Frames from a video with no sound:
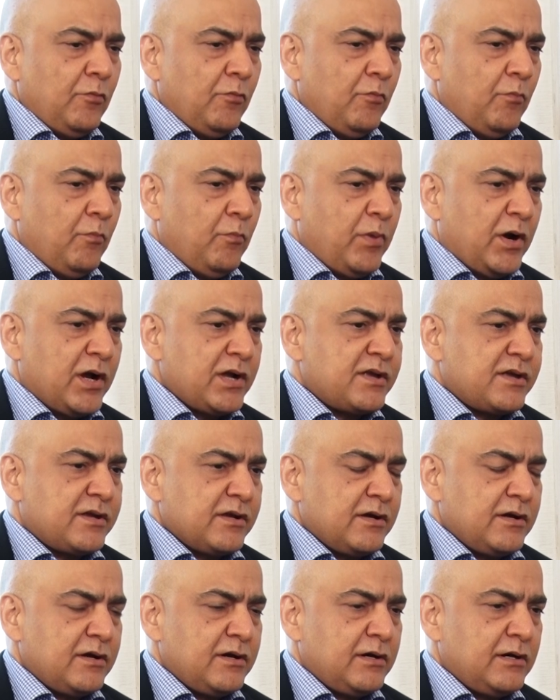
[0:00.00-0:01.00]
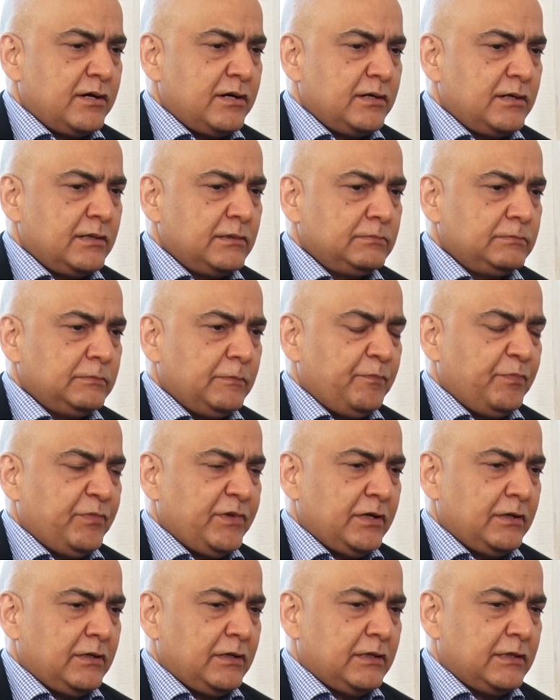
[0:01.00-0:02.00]
But the
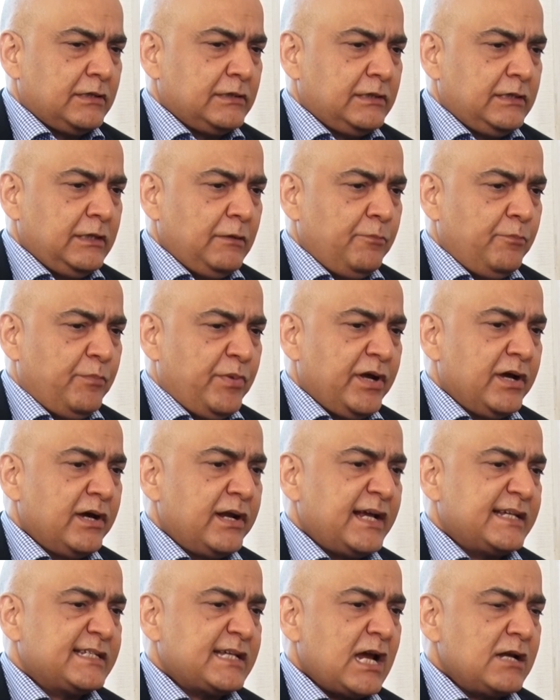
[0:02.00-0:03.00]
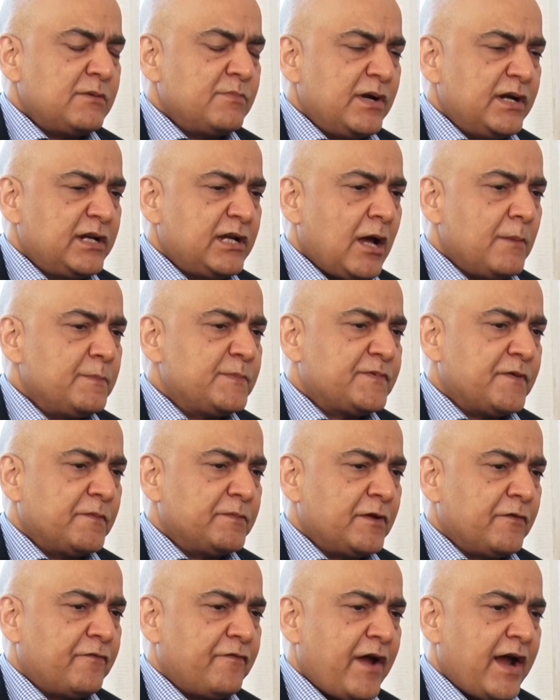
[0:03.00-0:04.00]
bigger excitement comes from
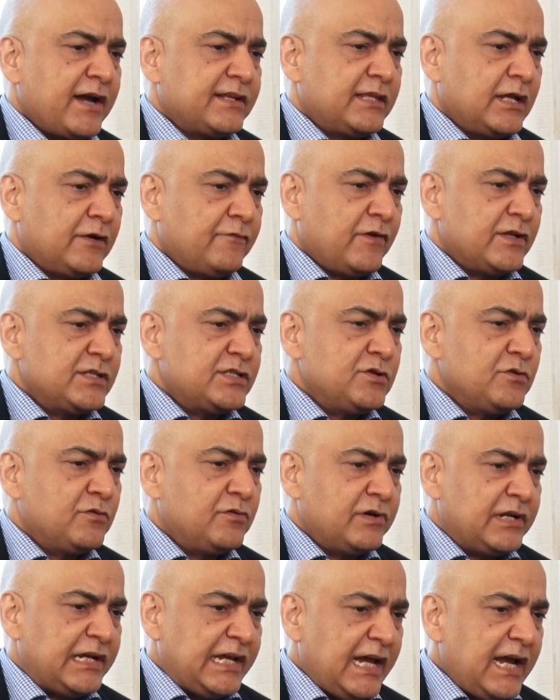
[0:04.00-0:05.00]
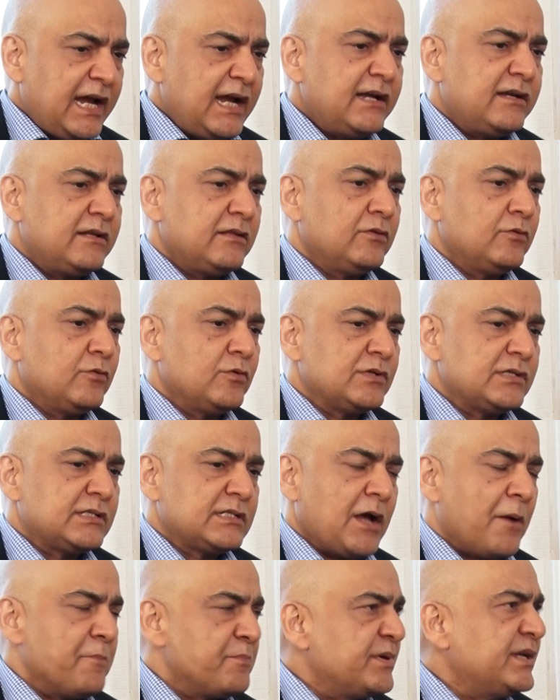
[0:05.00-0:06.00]
the fact that once you create those
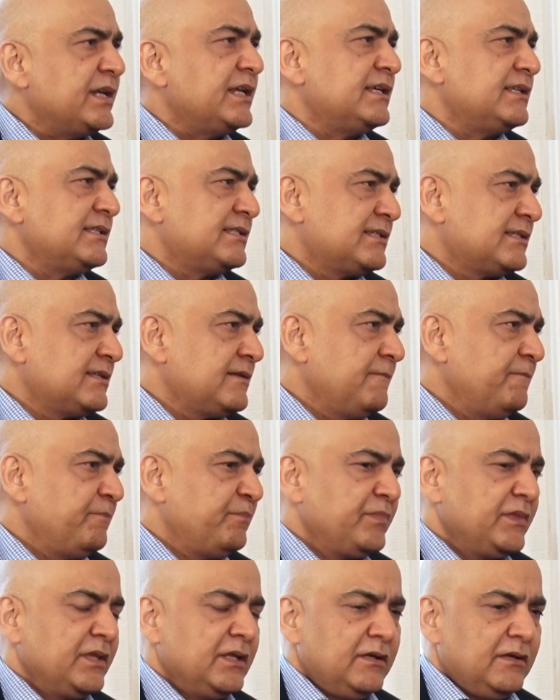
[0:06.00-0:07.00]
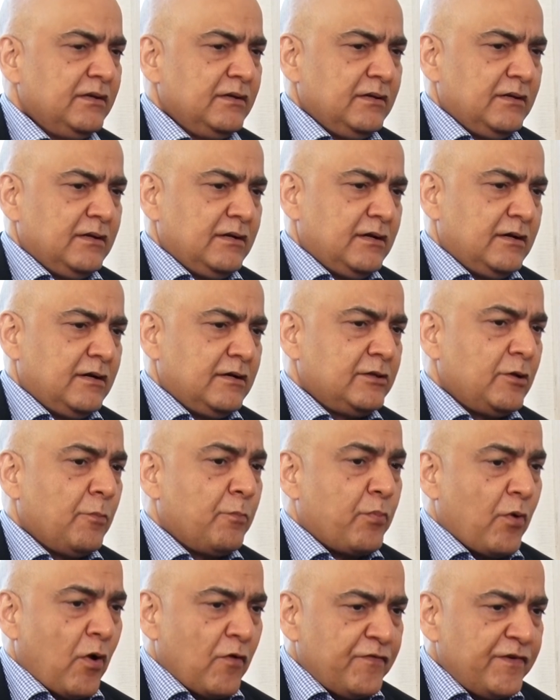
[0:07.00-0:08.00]
companies, the
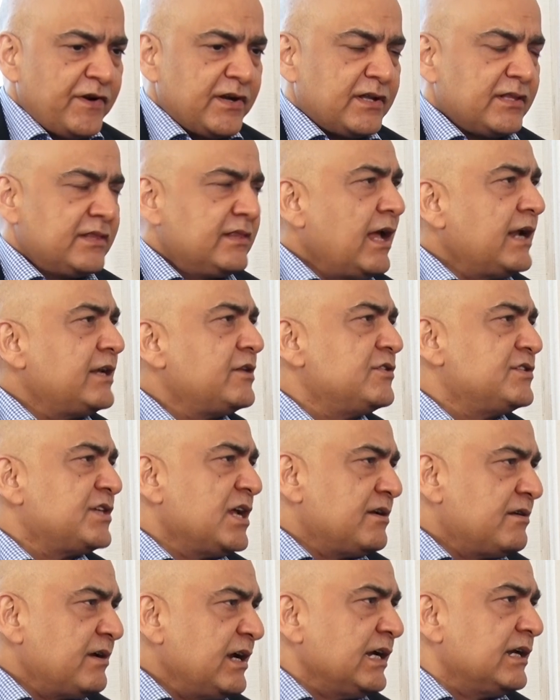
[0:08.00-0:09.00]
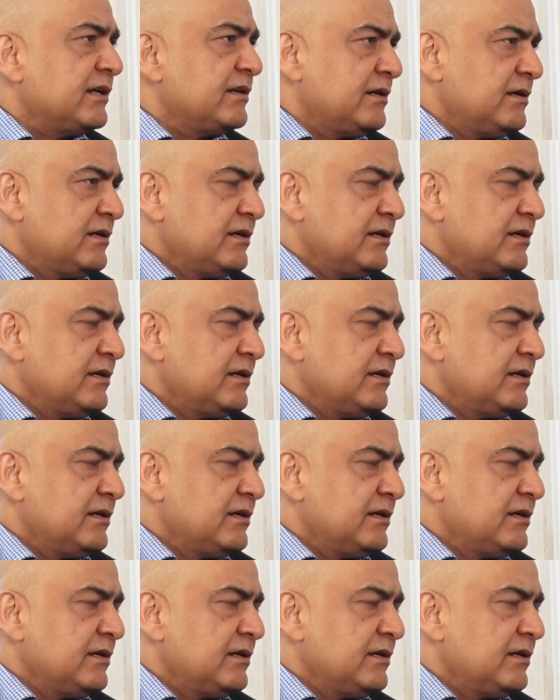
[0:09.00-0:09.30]
profit that you generate,